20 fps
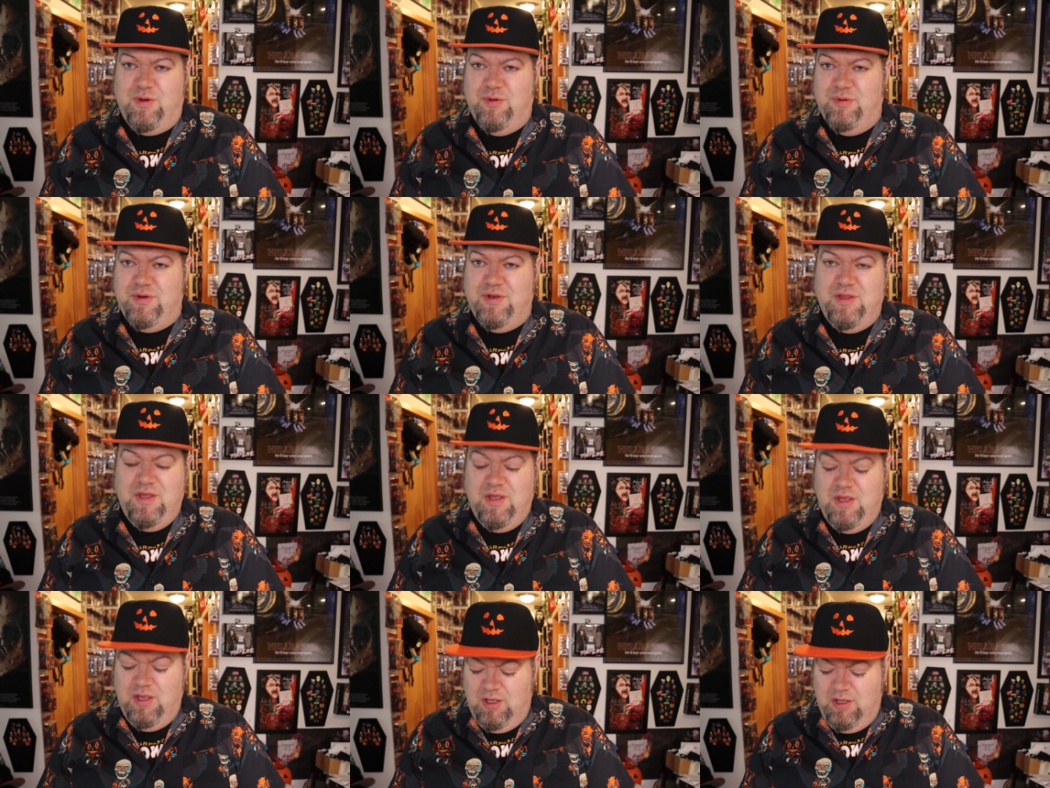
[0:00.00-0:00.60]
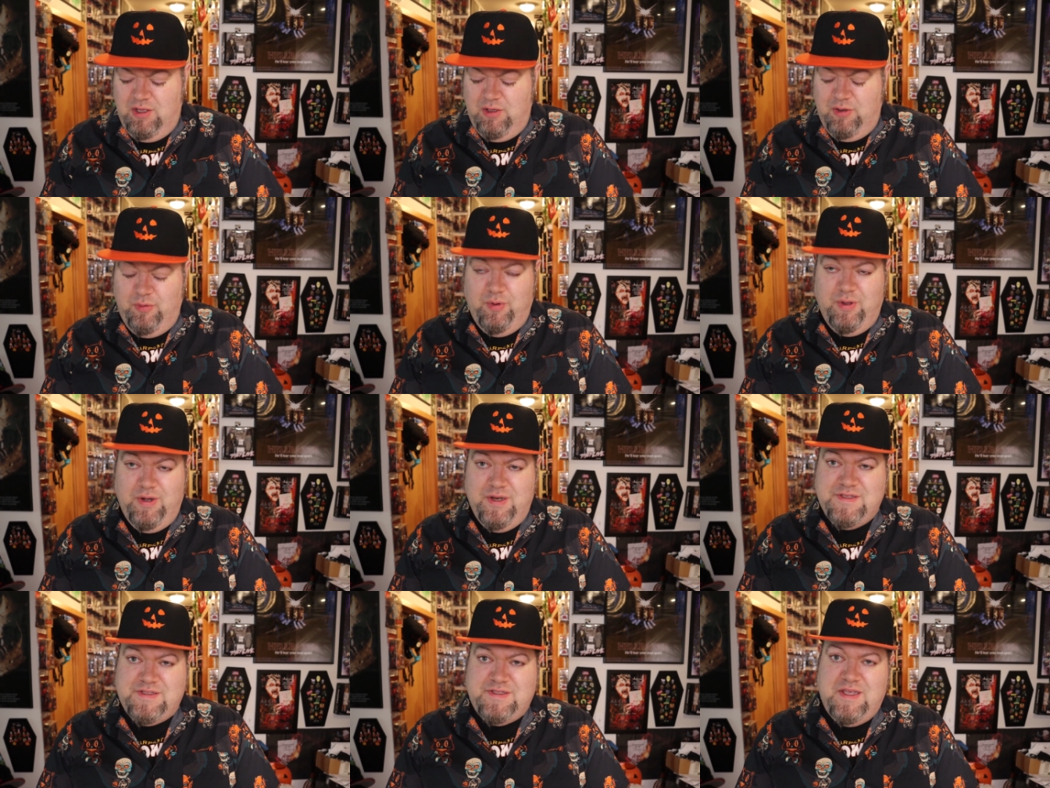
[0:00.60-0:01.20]
don't
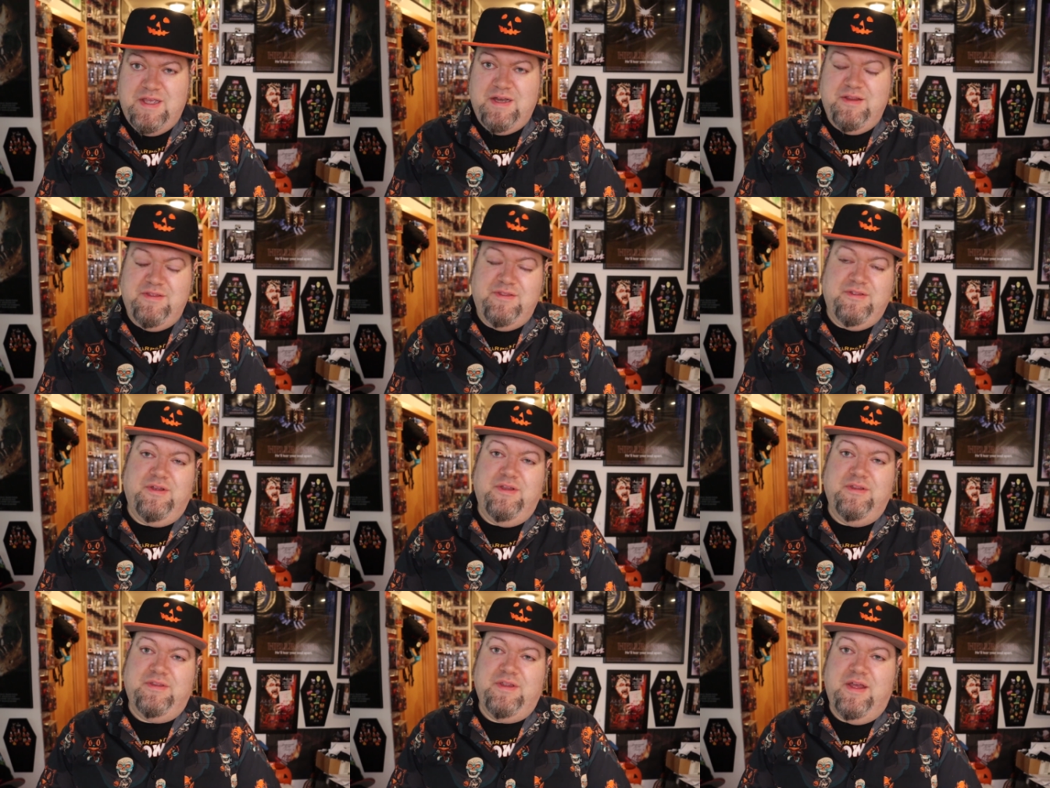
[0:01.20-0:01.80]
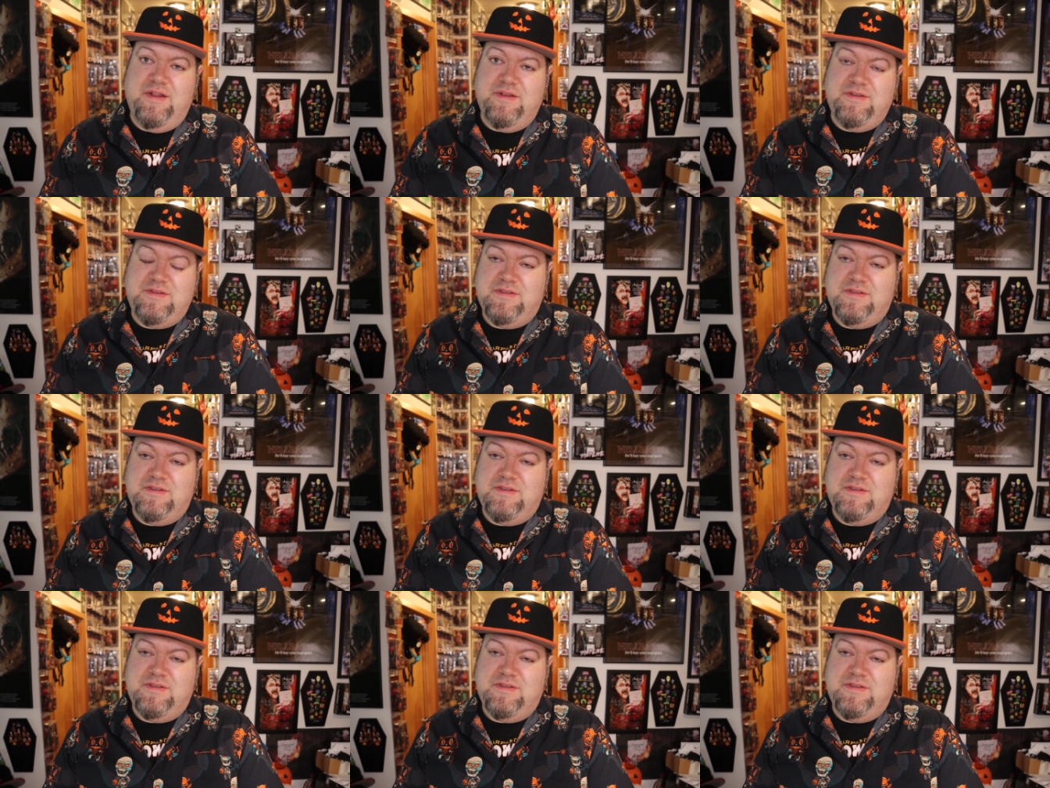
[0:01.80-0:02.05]
want to say anything like that.